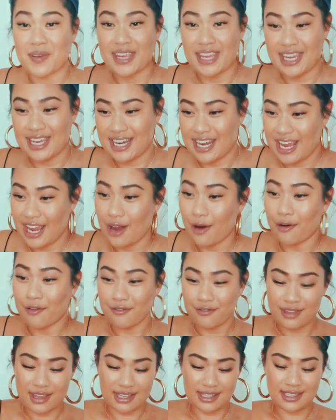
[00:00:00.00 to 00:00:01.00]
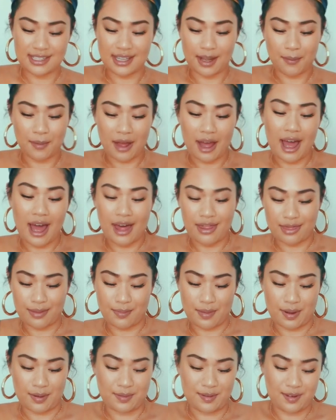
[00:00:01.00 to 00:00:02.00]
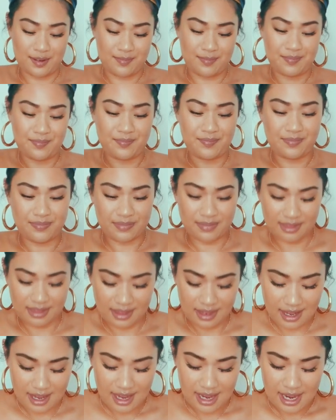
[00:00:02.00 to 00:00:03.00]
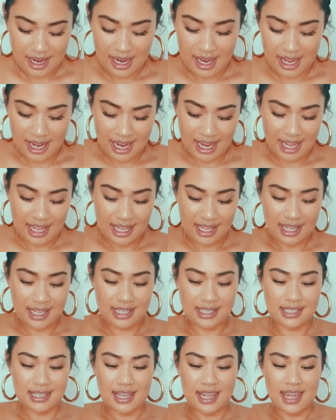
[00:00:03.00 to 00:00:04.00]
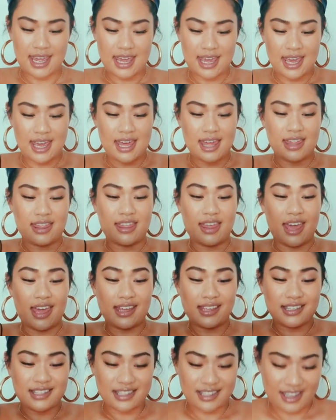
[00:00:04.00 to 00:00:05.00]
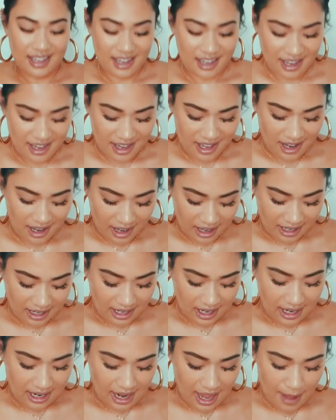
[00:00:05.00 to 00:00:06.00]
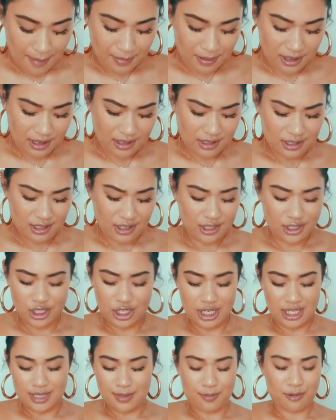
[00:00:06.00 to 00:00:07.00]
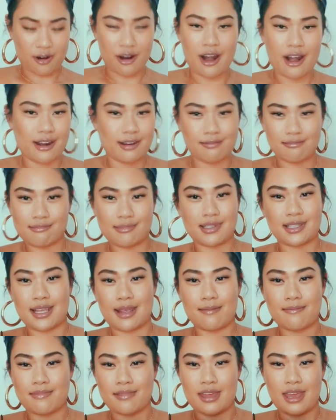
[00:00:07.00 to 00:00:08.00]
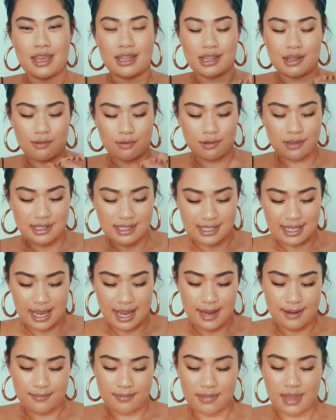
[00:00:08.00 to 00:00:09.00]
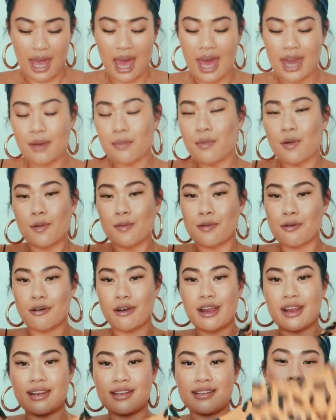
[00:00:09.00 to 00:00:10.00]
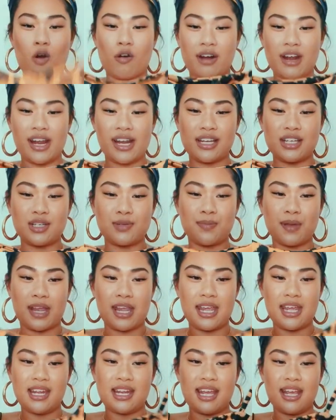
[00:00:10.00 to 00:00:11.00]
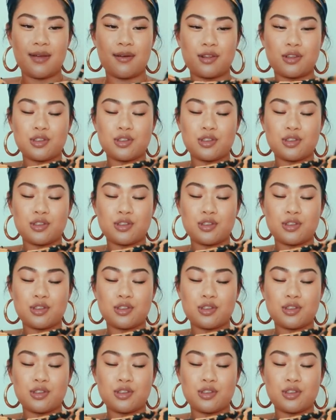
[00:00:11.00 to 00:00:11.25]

bikini of this summer at the moment. It is this like leopard cheetah print same thing they're all the same the animal print orange bikini